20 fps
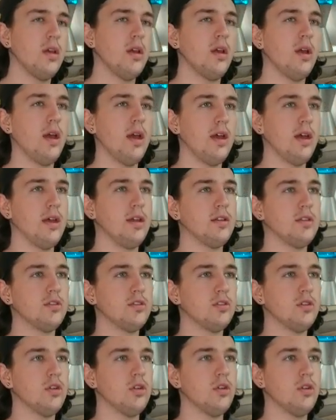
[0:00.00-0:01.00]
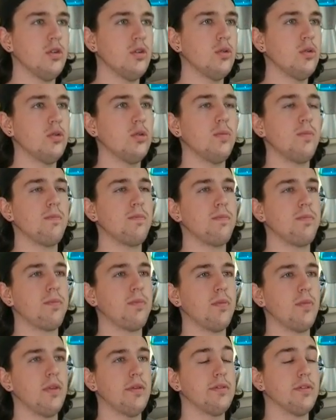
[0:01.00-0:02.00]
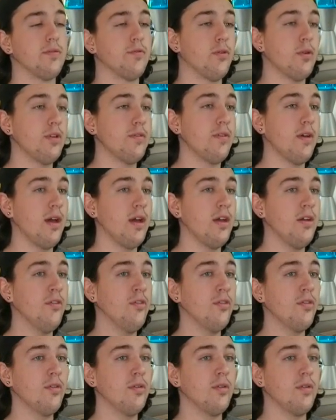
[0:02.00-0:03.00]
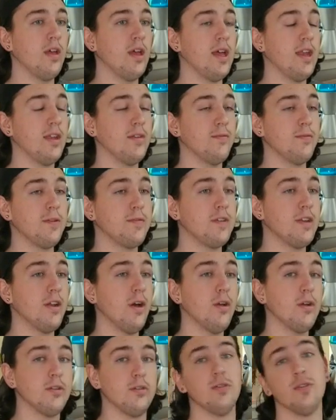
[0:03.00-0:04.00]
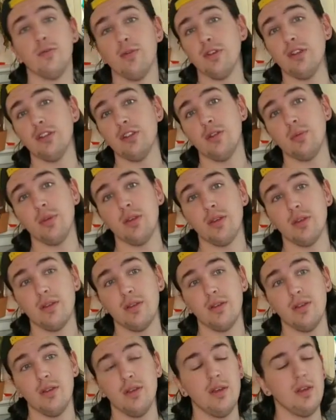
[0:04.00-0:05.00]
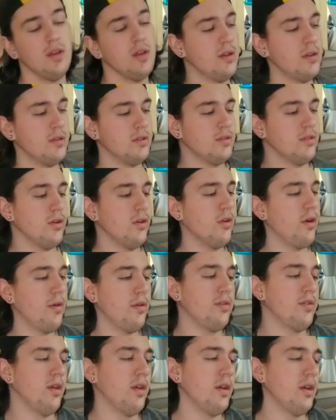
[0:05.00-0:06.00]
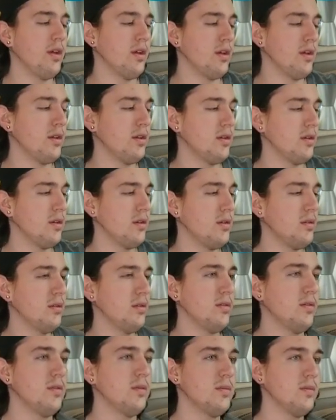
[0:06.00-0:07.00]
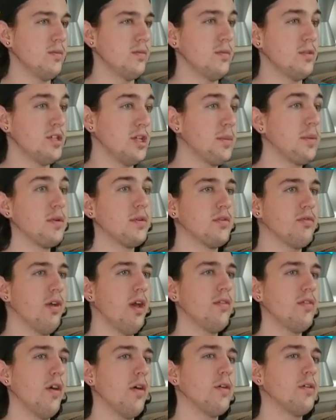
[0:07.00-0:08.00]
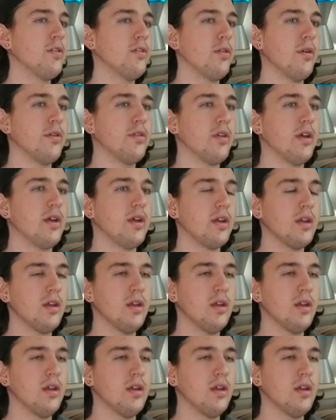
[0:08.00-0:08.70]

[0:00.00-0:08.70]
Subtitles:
and so it was like $45 and $50 was free shipping. So I was like, shipping was $5. So I was like,